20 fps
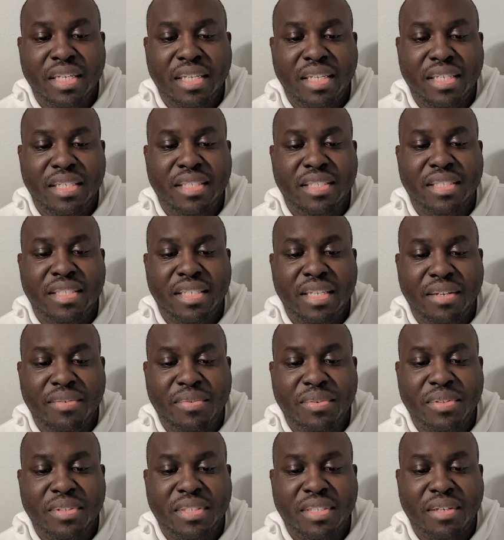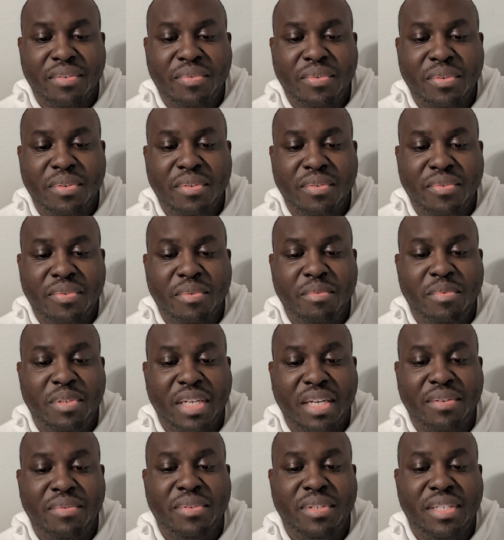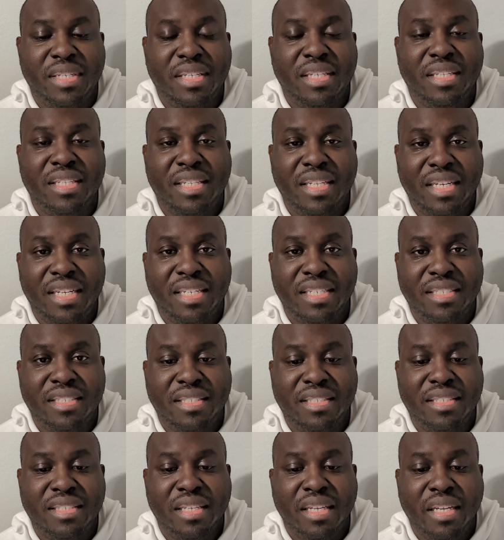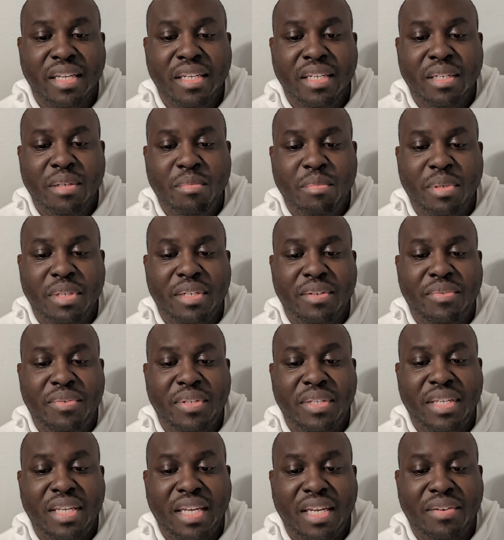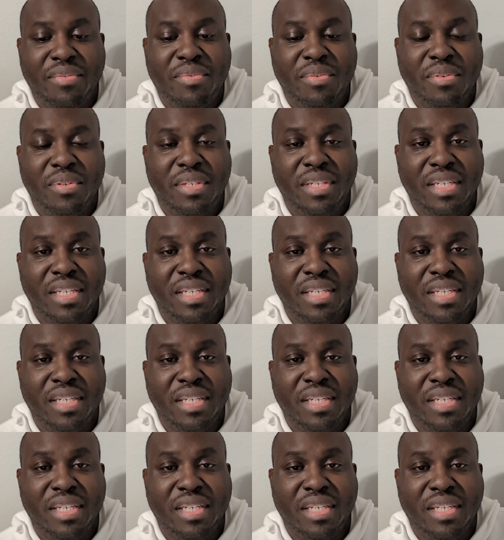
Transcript: He's never suffered from diverticulitis, but if he ever